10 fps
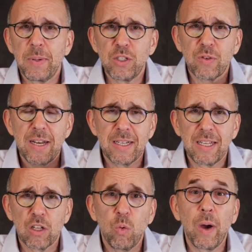But he's trying to
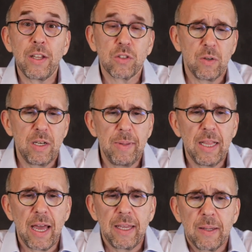tell her what it's going to be
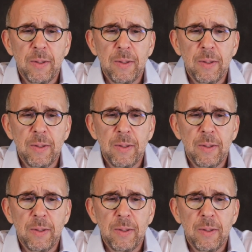like.